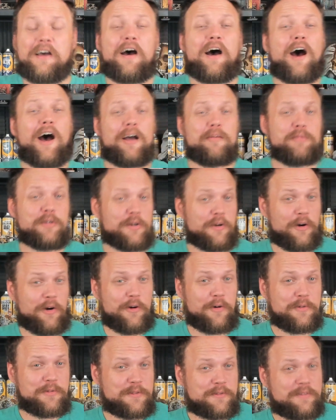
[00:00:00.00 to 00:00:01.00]
I'm your
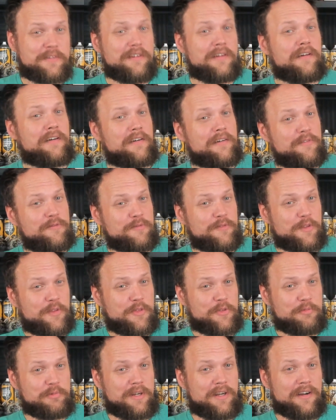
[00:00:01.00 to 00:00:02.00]
host, the
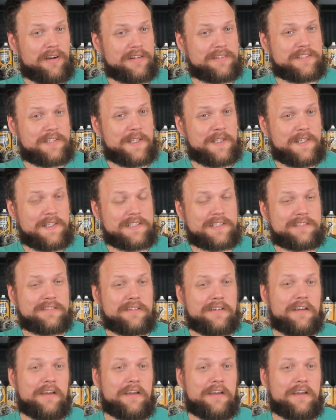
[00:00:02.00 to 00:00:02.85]
3D Artiste,